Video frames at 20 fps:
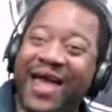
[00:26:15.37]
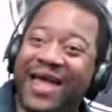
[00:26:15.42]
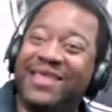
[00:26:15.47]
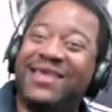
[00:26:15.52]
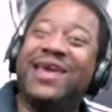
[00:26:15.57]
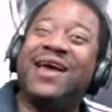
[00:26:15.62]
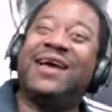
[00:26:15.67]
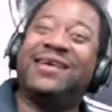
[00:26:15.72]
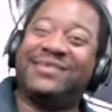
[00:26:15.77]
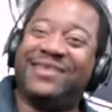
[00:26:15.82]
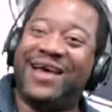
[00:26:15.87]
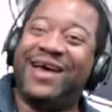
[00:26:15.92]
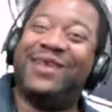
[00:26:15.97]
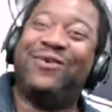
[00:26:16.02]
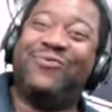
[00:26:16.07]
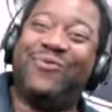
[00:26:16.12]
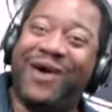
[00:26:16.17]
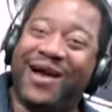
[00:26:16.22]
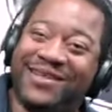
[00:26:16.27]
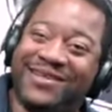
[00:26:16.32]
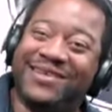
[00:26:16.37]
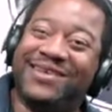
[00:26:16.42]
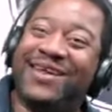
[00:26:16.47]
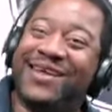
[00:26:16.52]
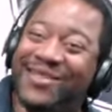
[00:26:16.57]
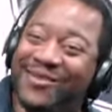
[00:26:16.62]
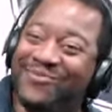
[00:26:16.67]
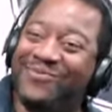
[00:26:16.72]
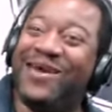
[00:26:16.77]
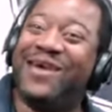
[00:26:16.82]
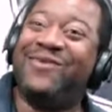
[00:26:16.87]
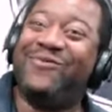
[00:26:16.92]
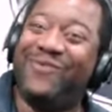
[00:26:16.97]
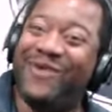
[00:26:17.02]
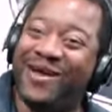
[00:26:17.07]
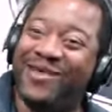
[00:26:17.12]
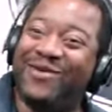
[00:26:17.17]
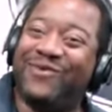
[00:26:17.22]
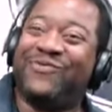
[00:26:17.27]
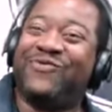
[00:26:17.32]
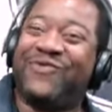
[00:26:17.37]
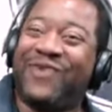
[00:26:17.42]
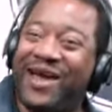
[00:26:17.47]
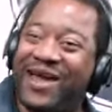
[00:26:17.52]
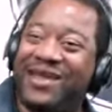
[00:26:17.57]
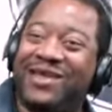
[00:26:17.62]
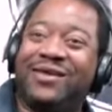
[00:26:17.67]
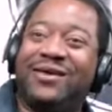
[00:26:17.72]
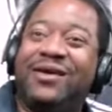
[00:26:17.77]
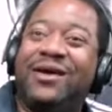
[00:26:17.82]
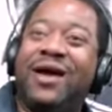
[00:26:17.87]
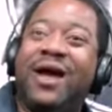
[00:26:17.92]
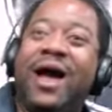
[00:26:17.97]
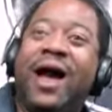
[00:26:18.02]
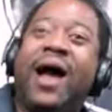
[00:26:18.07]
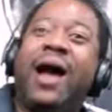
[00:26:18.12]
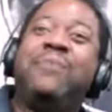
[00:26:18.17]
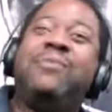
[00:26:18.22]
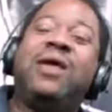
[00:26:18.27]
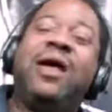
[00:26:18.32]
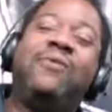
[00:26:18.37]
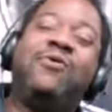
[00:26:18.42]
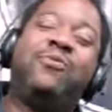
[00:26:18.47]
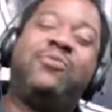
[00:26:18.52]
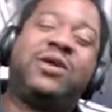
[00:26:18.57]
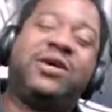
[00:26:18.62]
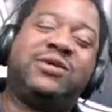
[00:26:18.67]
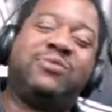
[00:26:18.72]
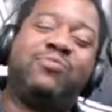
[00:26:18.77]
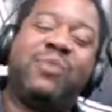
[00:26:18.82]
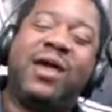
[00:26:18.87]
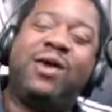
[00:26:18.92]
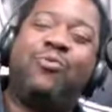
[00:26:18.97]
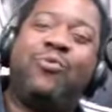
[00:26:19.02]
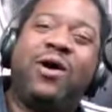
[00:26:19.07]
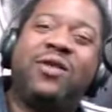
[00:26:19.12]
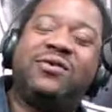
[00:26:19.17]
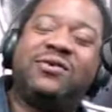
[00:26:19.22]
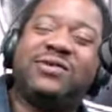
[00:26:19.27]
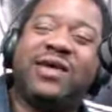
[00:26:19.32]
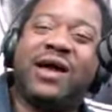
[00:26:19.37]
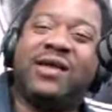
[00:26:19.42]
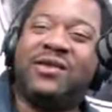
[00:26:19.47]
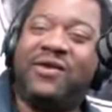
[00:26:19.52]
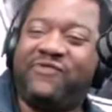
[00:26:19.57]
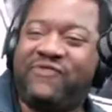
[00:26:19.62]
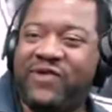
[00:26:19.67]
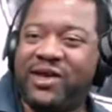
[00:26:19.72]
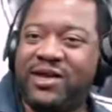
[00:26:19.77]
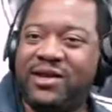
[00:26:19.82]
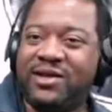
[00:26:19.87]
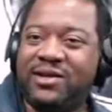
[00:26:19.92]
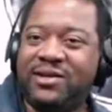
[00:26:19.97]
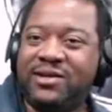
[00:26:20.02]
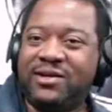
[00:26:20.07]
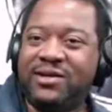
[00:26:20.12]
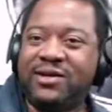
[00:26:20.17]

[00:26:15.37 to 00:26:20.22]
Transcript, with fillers: and yes, I'd watch another Mayweather fight. I mean, I mean, because Mayweather's undefeated.